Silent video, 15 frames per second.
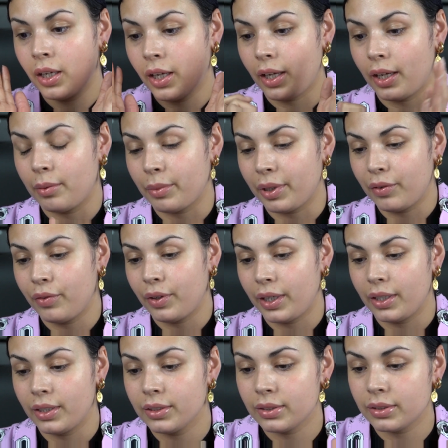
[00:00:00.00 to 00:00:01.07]
and my
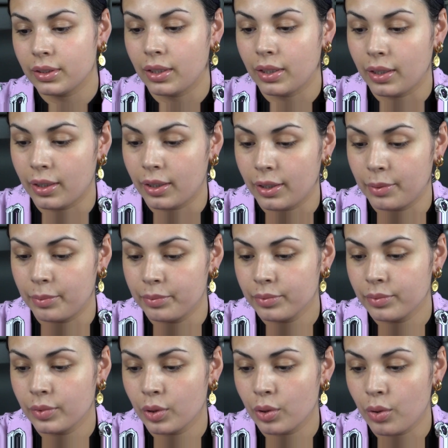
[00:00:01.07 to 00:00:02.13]
face. I'm
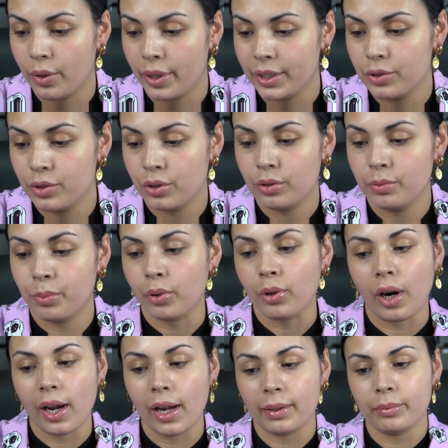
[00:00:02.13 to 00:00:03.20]
going to
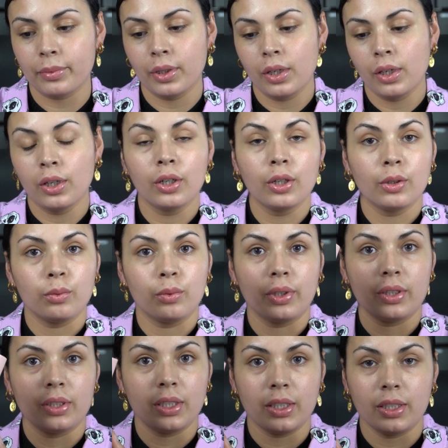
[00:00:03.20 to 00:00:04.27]
prime
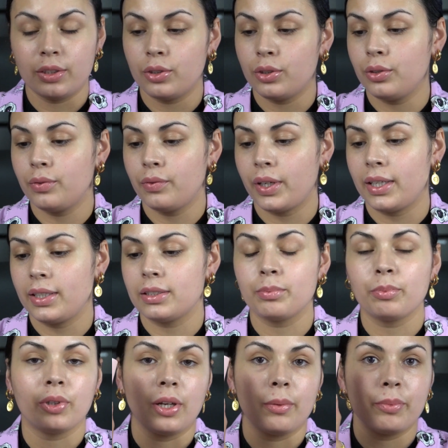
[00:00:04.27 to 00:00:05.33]
with the Too Faced
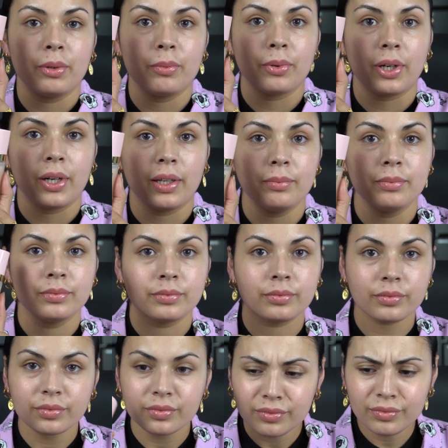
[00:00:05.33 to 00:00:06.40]
Plump and Prime.
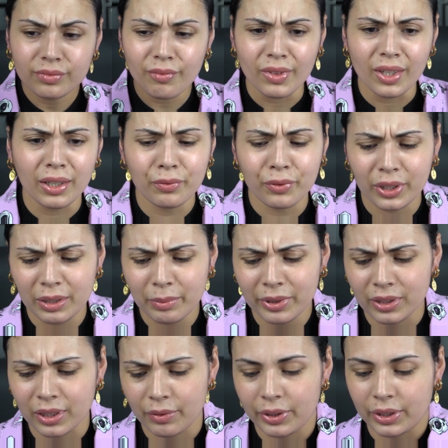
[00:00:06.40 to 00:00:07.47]
I've really
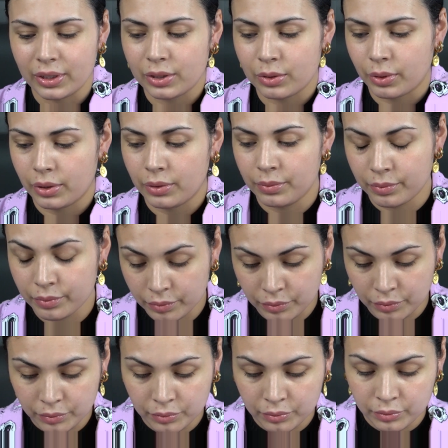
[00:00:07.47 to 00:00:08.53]
been loving this one
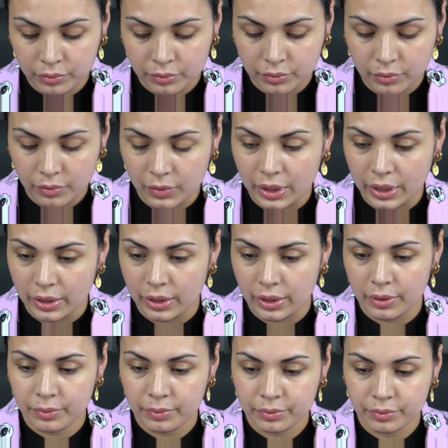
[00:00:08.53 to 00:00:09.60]
lately.